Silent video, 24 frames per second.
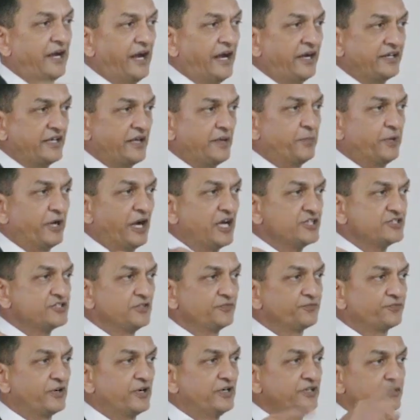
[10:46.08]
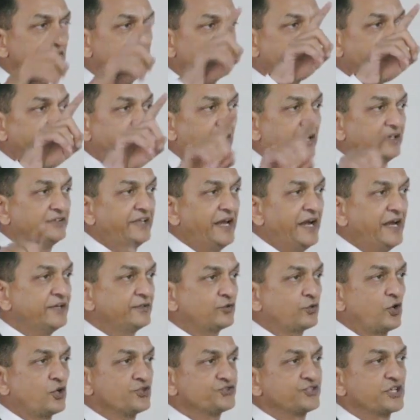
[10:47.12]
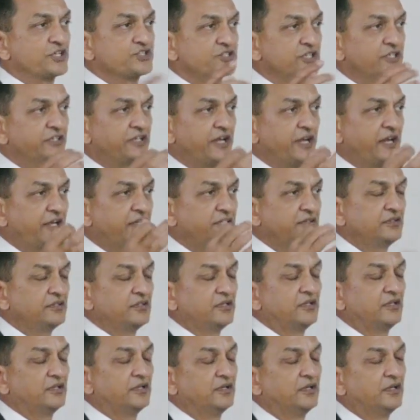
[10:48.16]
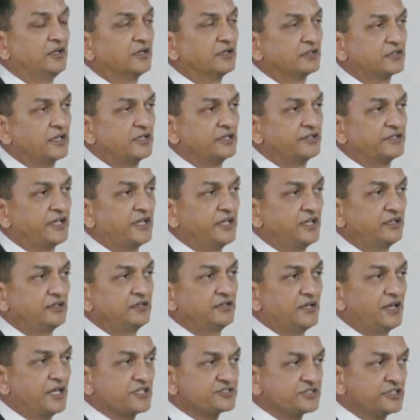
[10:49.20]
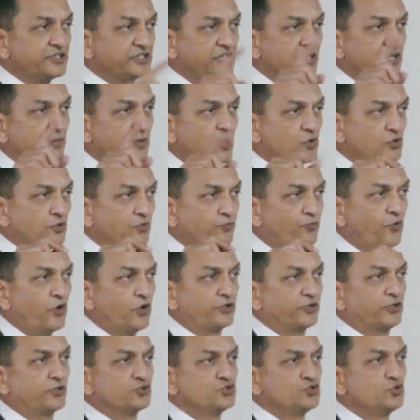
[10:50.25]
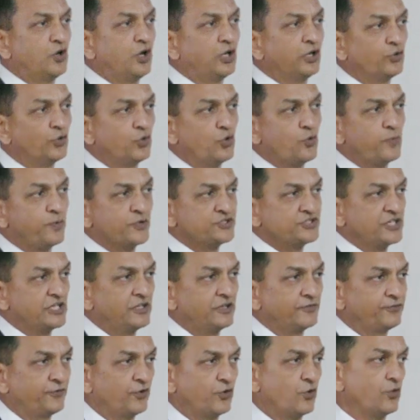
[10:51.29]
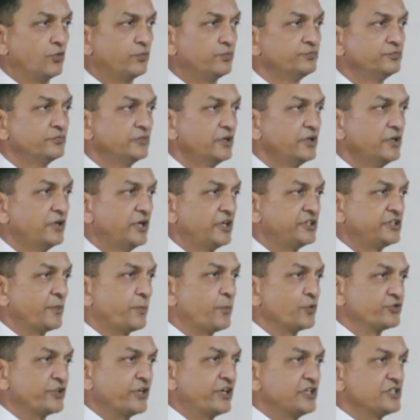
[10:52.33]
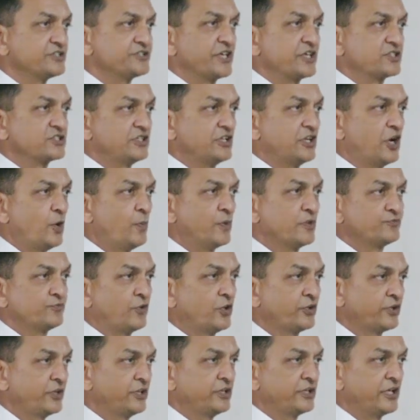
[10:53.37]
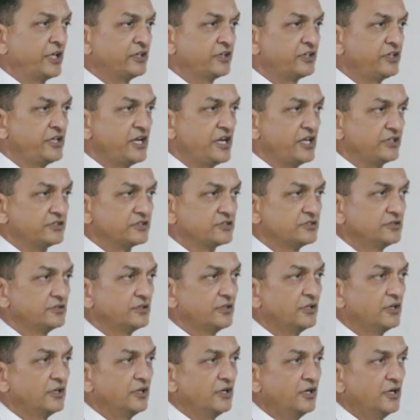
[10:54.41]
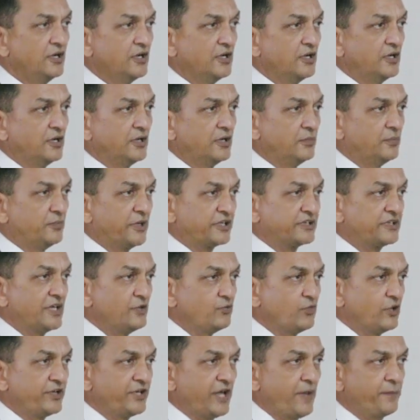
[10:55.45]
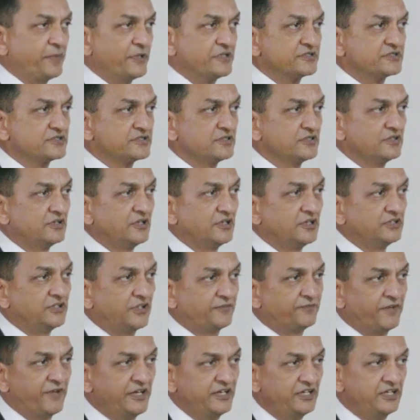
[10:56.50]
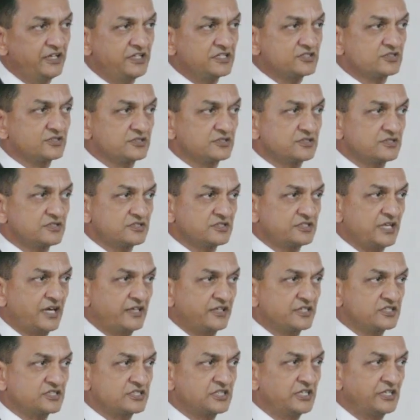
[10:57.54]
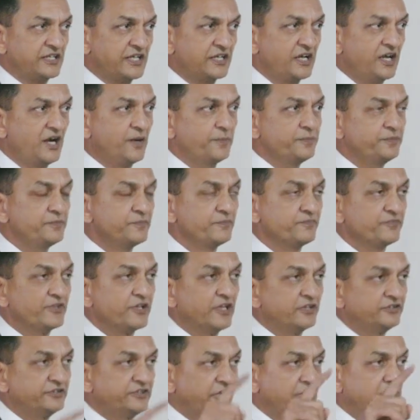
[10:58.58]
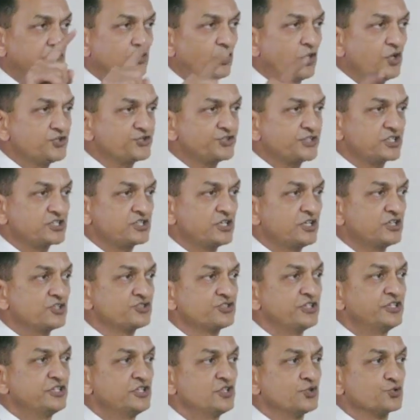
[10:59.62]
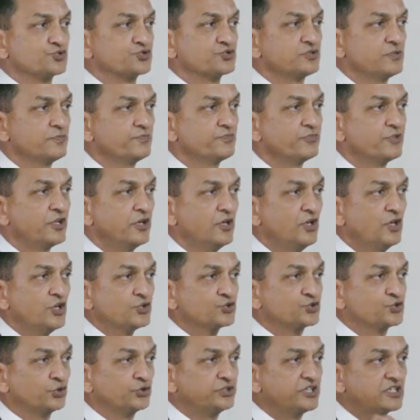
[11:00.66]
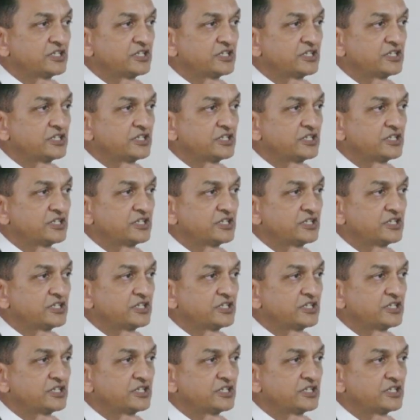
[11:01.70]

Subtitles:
and a barrage in front, and that cross section can contain a certain amount of water. You all know open channel flow, a trapezoidal section, how much water it can create. But then what happens, that when it is started silting up, that cross section is reduced. So